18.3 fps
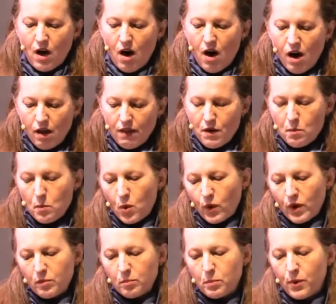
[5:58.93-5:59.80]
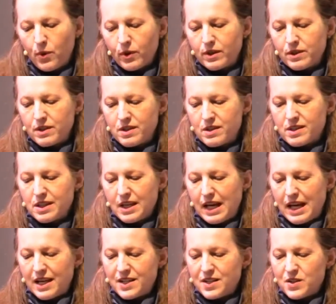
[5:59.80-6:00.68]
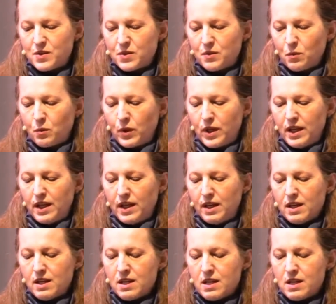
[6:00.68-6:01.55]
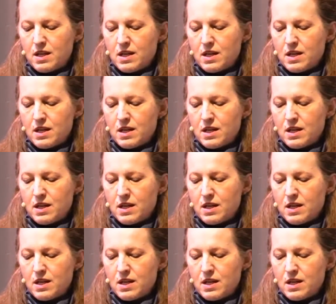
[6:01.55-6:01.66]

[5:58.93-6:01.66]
all the more important as we